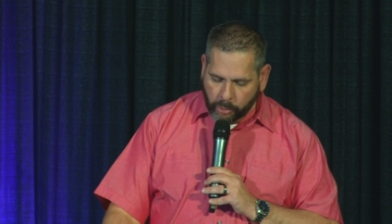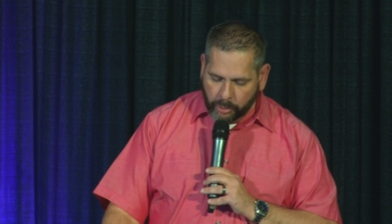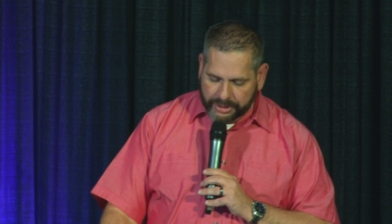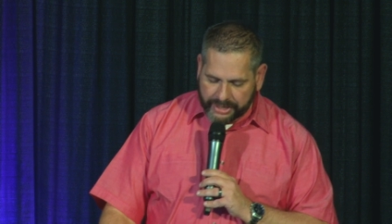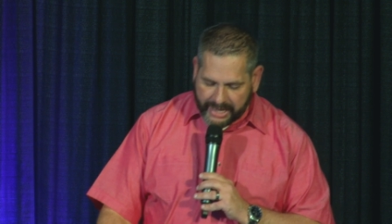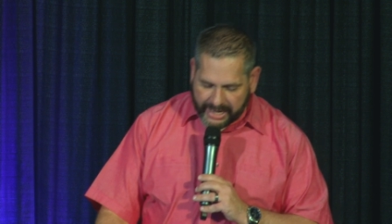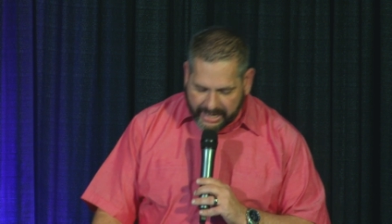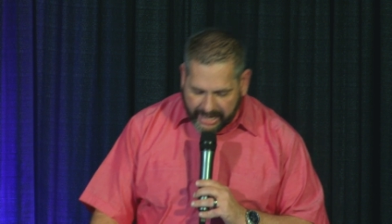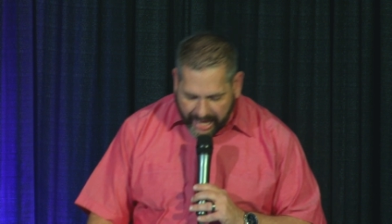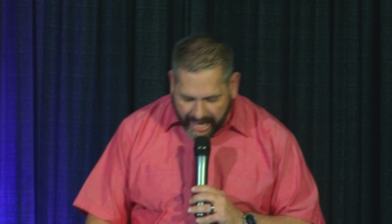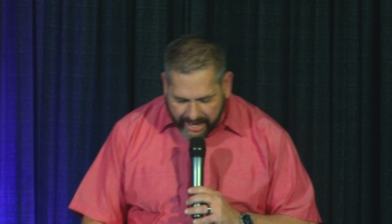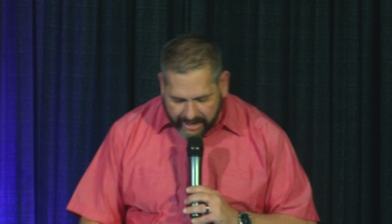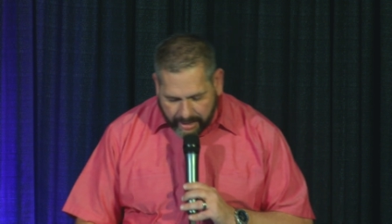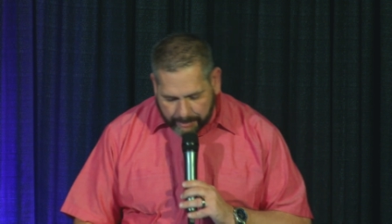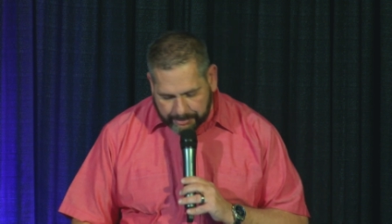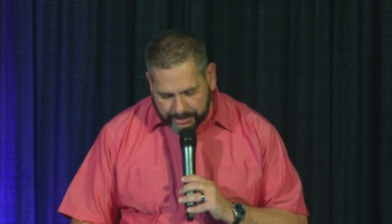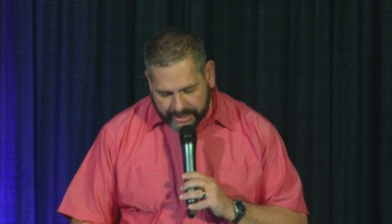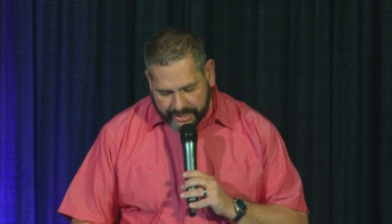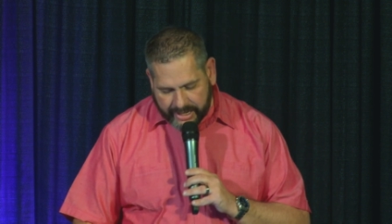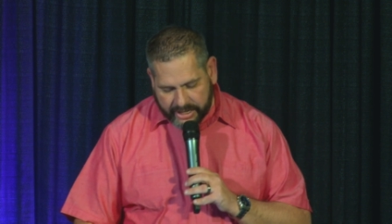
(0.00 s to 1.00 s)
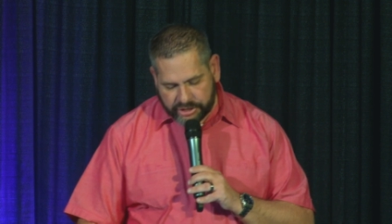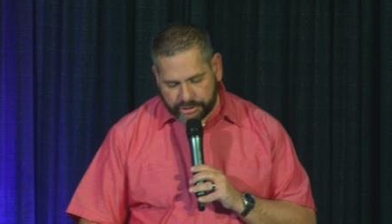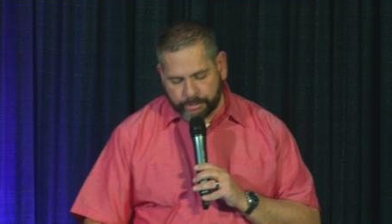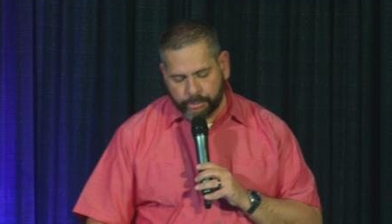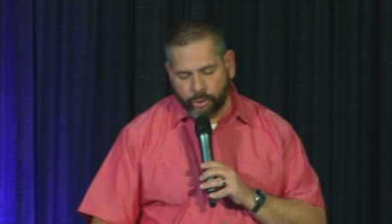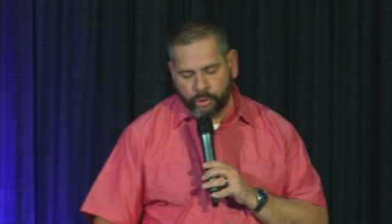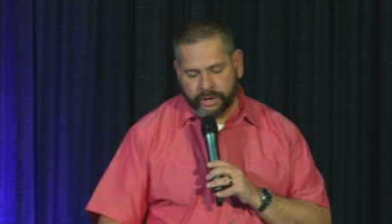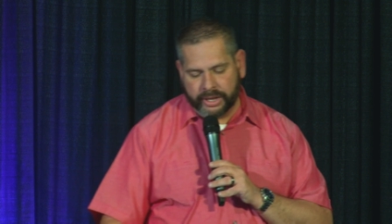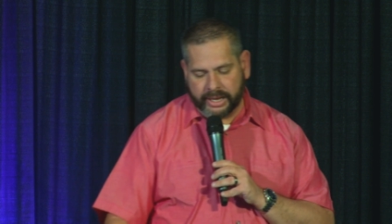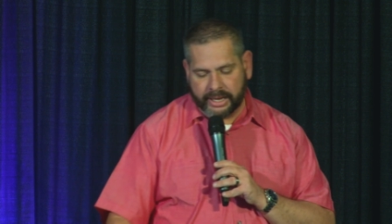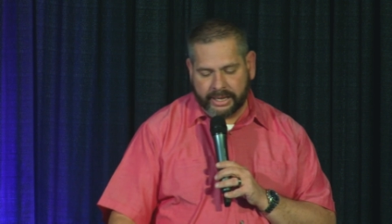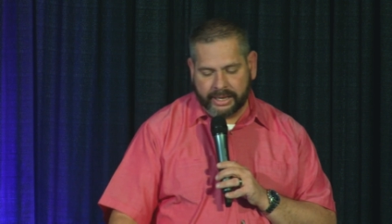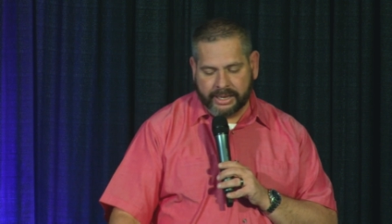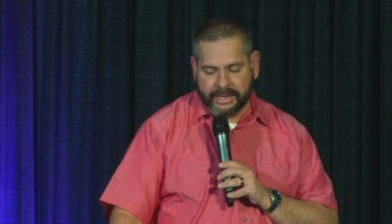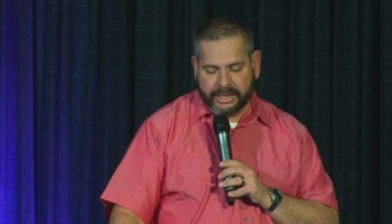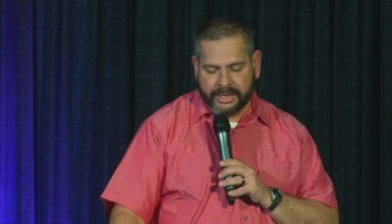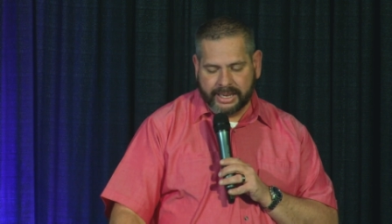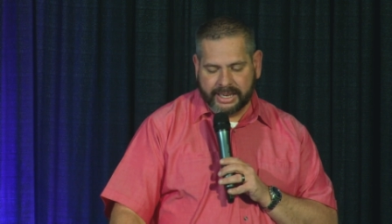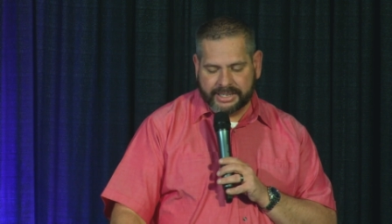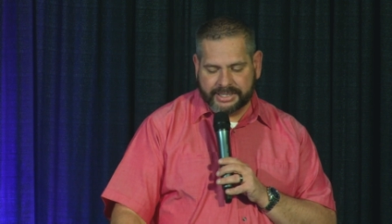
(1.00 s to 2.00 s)
When they got up the next morning,
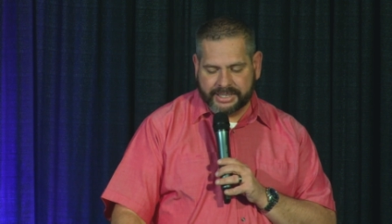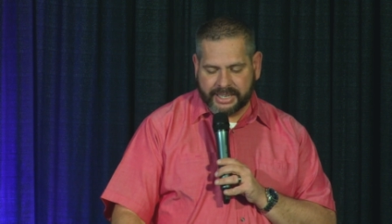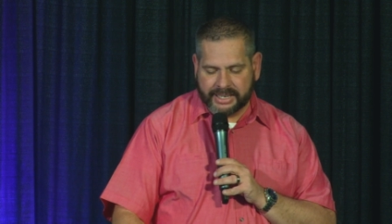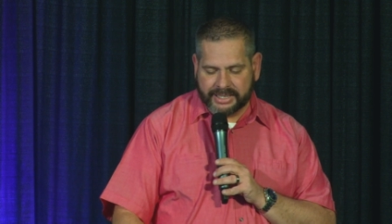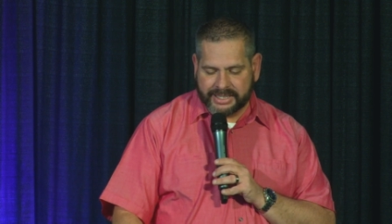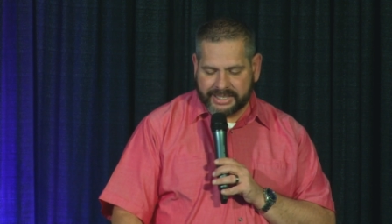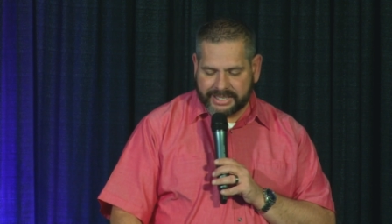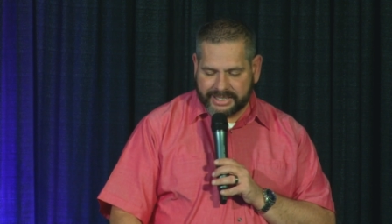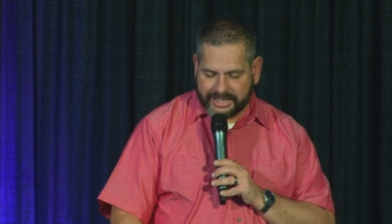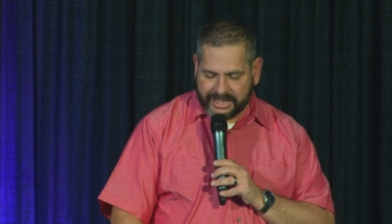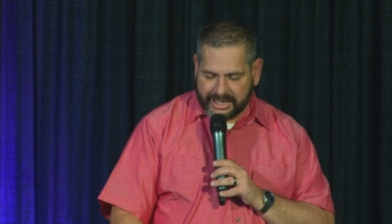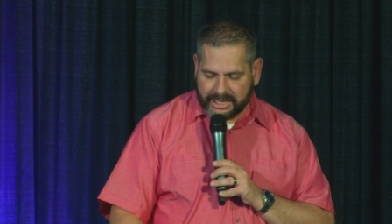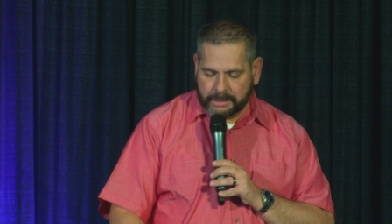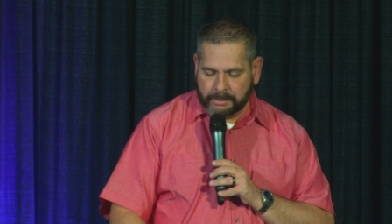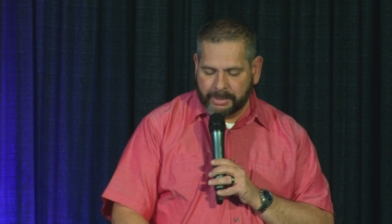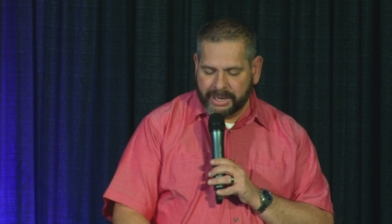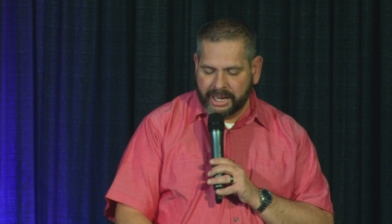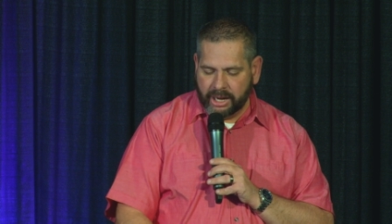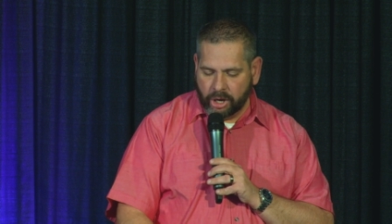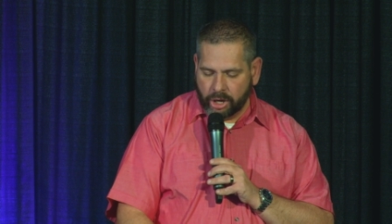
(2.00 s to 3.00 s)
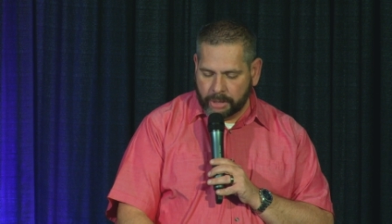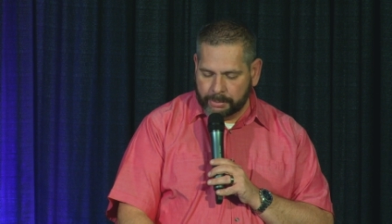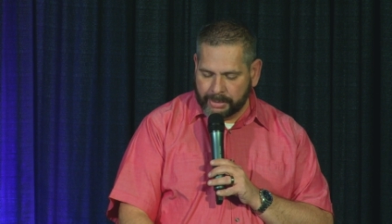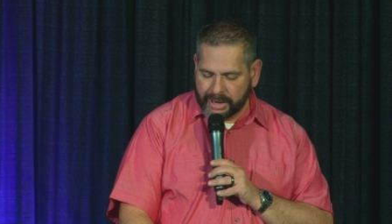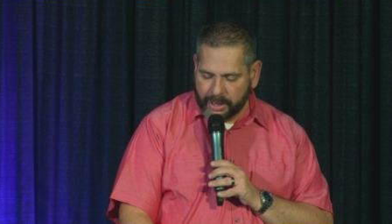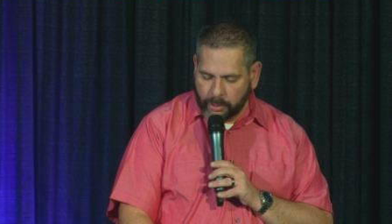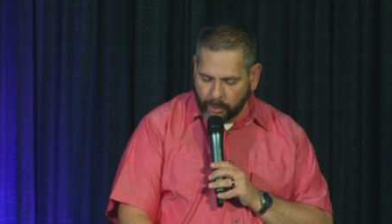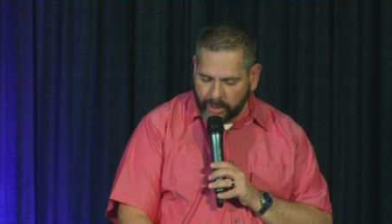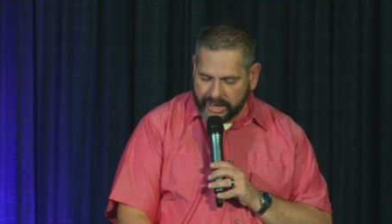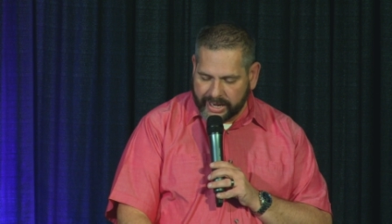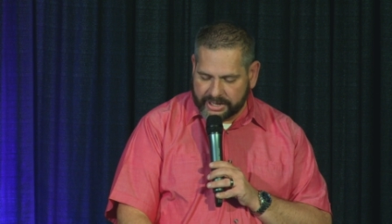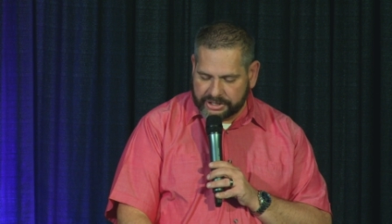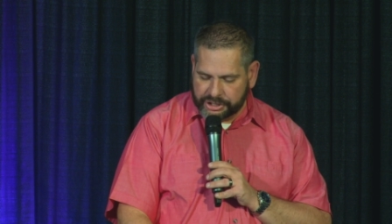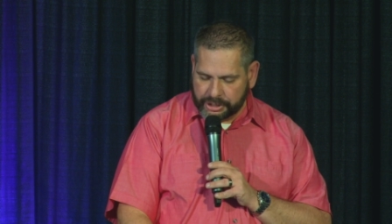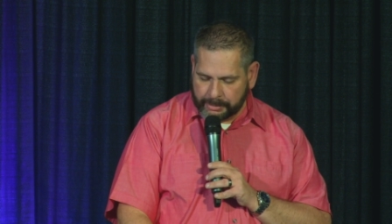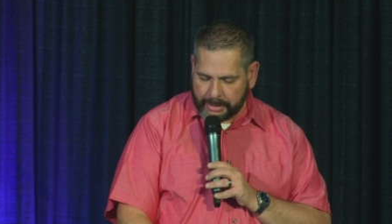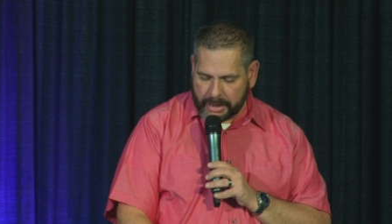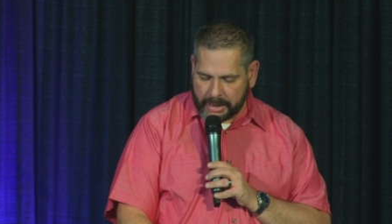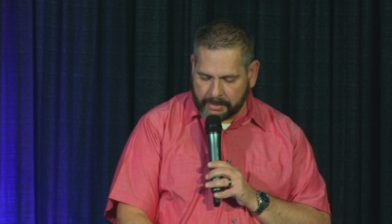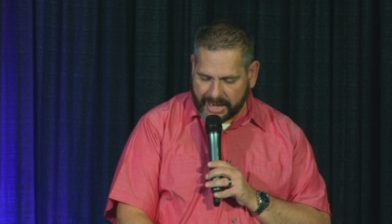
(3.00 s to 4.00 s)
he said, Send me on my way
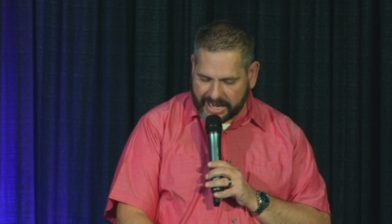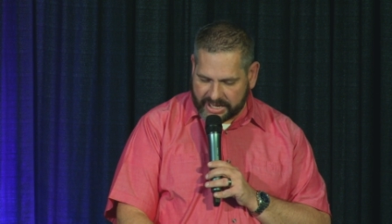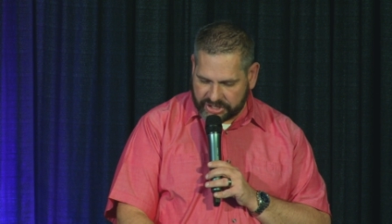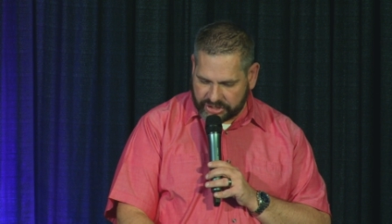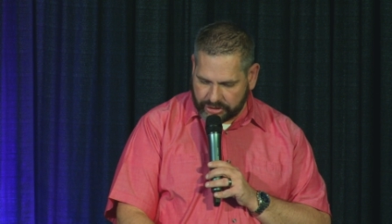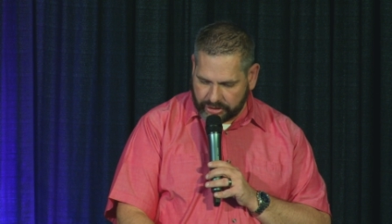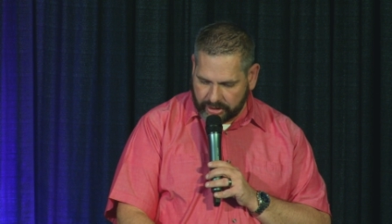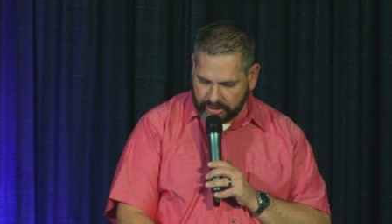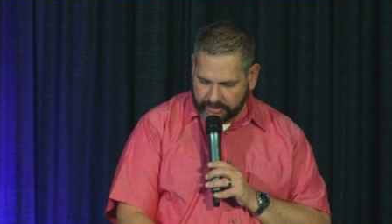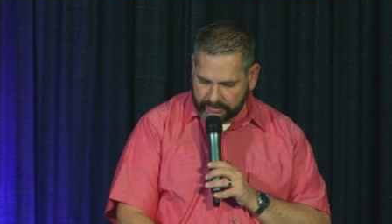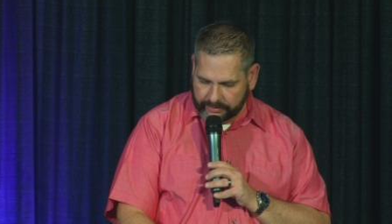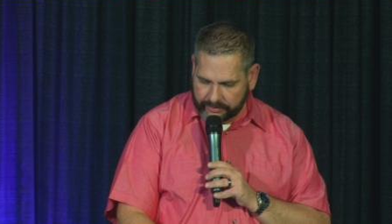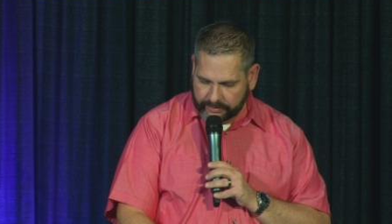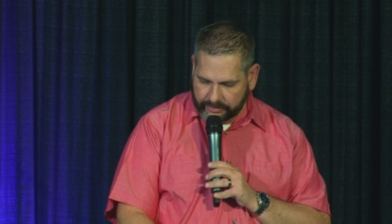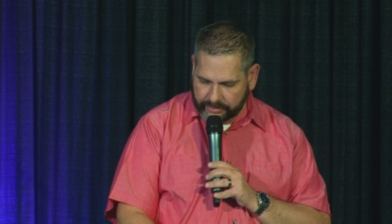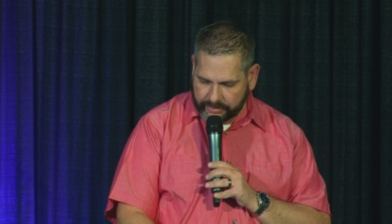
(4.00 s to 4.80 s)
to my master.